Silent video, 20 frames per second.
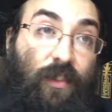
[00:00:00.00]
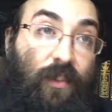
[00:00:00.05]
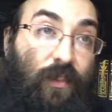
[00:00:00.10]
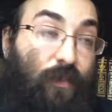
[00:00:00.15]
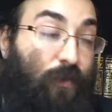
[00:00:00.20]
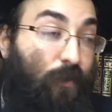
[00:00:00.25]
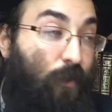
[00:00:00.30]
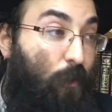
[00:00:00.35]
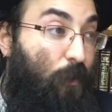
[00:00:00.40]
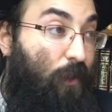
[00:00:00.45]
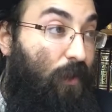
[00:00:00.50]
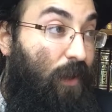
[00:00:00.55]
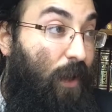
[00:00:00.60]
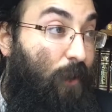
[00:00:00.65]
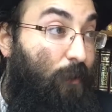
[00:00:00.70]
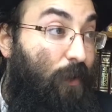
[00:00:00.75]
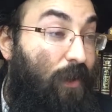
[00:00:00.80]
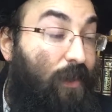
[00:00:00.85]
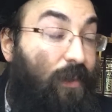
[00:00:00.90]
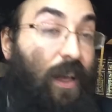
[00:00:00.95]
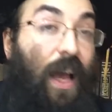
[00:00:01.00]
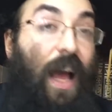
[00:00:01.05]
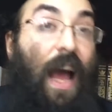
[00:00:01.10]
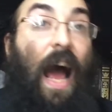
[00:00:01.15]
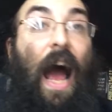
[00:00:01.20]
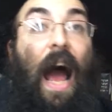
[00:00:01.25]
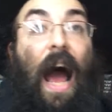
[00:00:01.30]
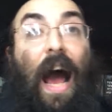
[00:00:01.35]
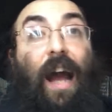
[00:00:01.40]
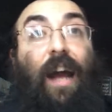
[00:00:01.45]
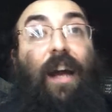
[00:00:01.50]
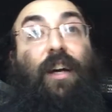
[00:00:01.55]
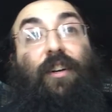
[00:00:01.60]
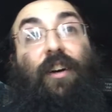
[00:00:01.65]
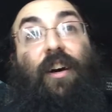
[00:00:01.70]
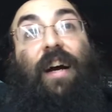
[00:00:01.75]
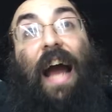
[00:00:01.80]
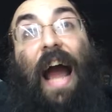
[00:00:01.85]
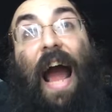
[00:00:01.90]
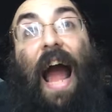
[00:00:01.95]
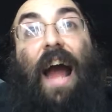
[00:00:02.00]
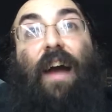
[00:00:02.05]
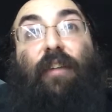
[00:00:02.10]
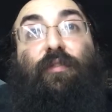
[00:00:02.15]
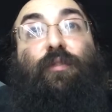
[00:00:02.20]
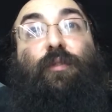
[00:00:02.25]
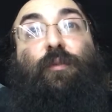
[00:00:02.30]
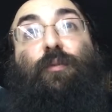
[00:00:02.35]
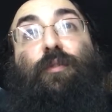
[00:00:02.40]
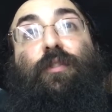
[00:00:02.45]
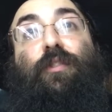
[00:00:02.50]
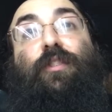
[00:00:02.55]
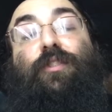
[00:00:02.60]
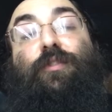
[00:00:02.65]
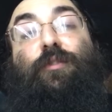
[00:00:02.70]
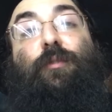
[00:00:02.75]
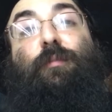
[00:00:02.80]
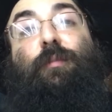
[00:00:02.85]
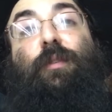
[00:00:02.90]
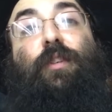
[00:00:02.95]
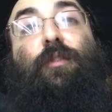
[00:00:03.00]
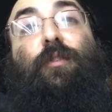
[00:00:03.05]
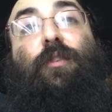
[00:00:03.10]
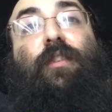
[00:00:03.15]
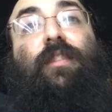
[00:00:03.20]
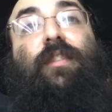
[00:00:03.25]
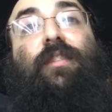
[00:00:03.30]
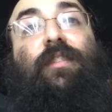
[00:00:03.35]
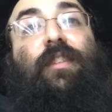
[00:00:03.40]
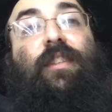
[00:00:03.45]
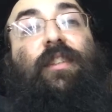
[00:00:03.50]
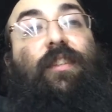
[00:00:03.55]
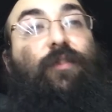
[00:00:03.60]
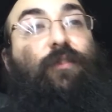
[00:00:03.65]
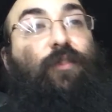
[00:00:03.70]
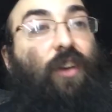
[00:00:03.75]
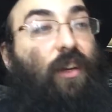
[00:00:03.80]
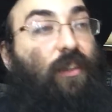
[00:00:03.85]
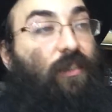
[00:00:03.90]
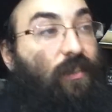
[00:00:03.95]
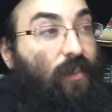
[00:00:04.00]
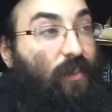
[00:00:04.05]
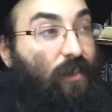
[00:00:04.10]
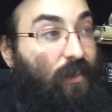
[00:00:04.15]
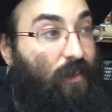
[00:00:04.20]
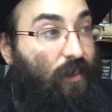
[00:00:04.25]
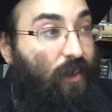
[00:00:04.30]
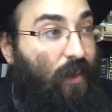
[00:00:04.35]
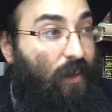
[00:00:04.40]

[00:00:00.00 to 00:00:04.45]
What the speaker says: as in former times." Afterwards, you will be called the city of justice. So